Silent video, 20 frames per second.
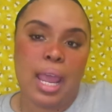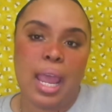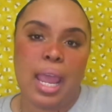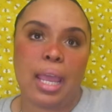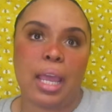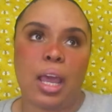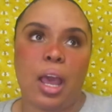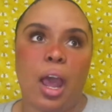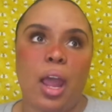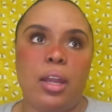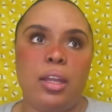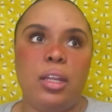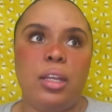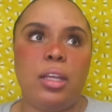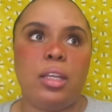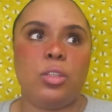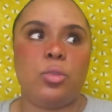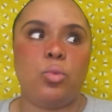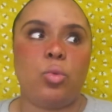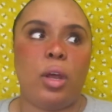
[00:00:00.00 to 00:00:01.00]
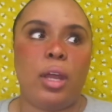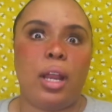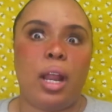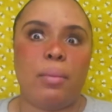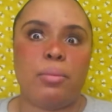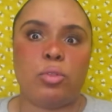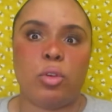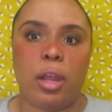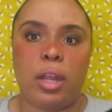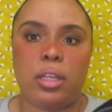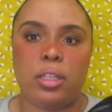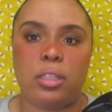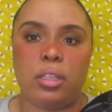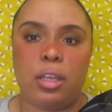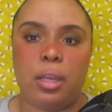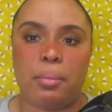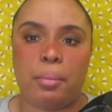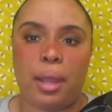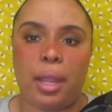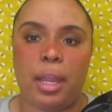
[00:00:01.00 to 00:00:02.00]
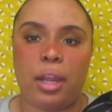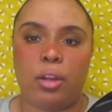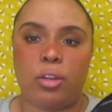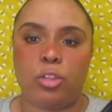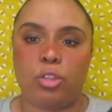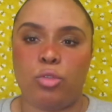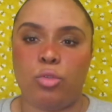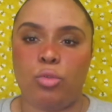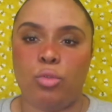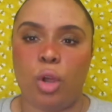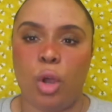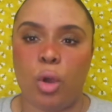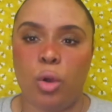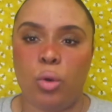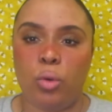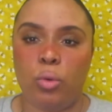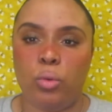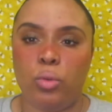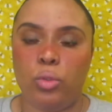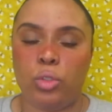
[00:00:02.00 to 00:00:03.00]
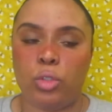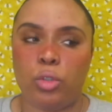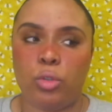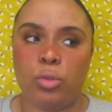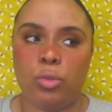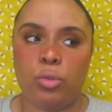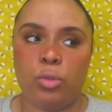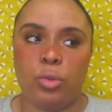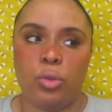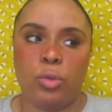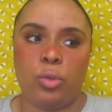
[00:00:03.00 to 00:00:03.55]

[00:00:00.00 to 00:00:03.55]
It kind of is what I'm trying to get my hair to go to,